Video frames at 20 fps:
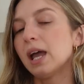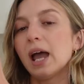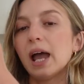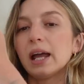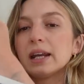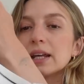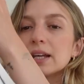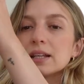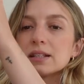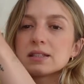
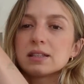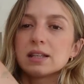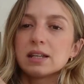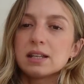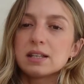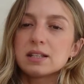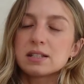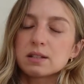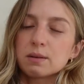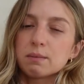And it is
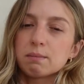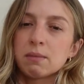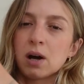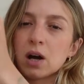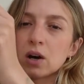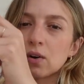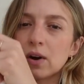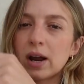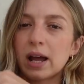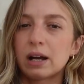these
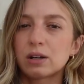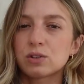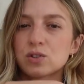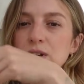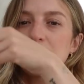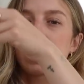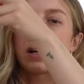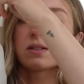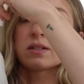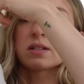Margaret Howell
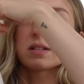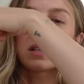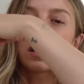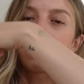trousers.